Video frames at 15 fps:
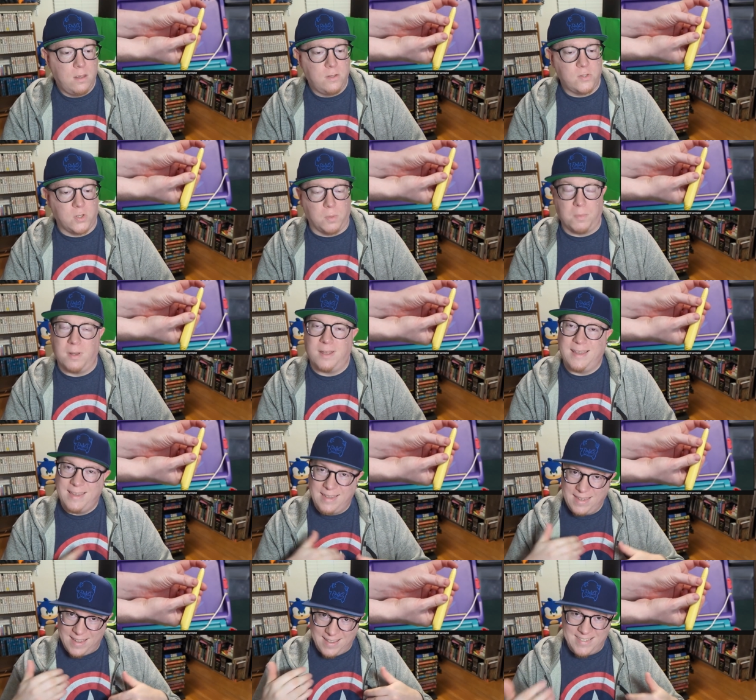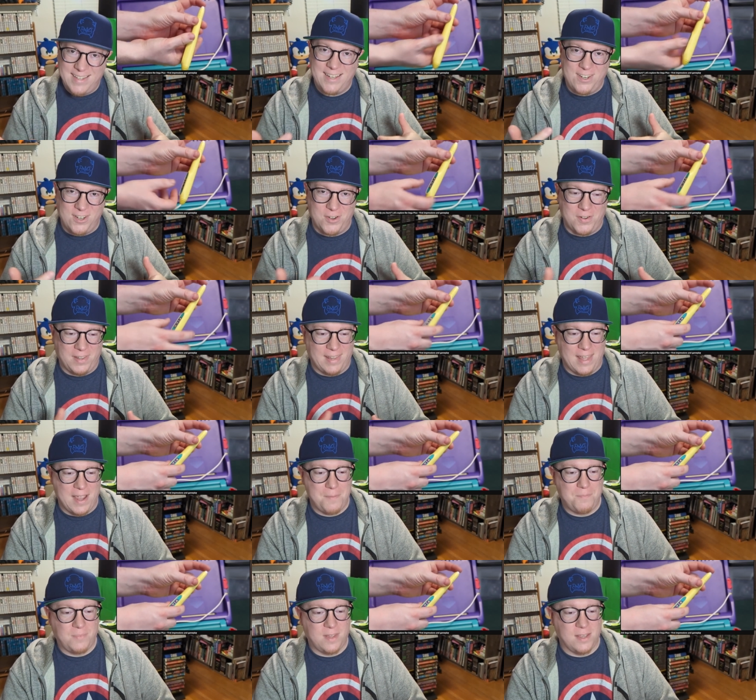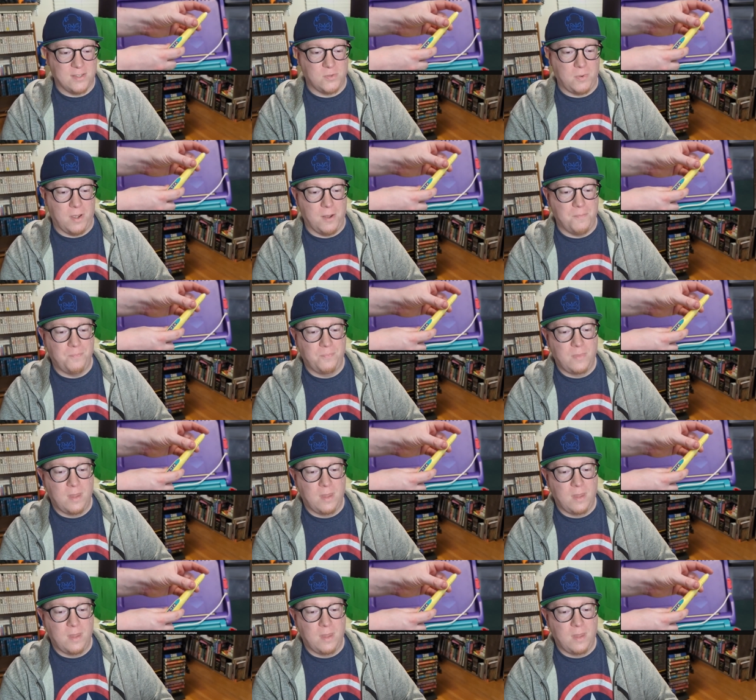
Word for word: So I'm going to continue doing that as well.